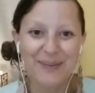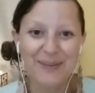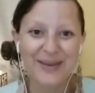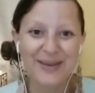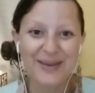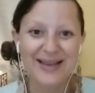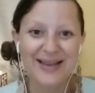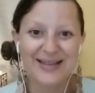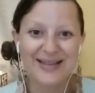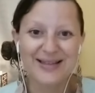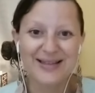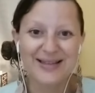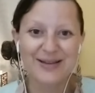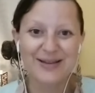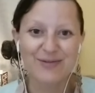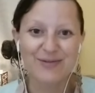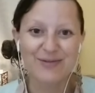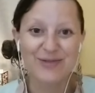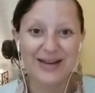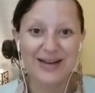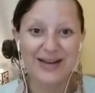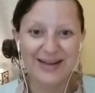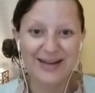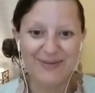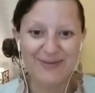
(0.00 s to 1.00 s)
it's
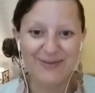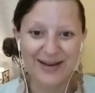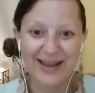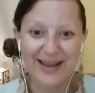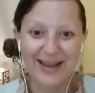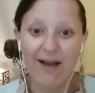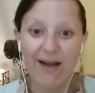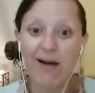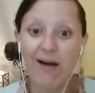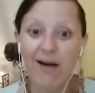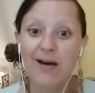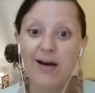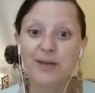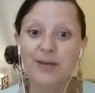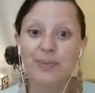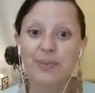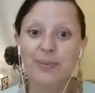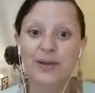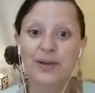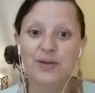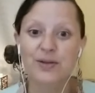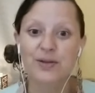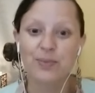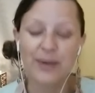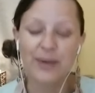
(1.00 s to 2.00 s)
really, really hard
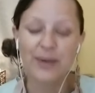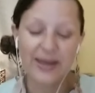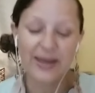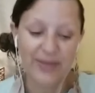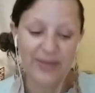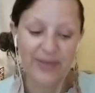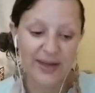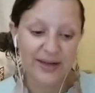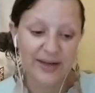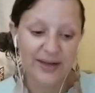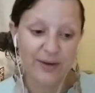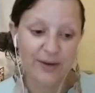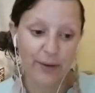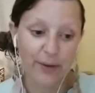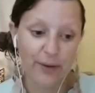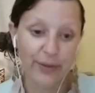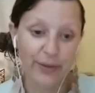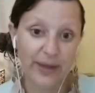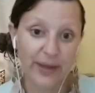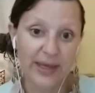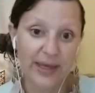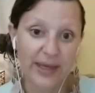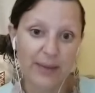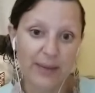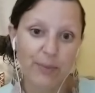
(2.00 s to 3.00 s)
because we're then in our
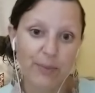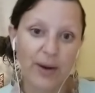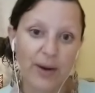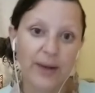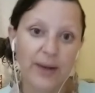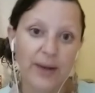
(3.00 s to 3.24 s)
thinking brain.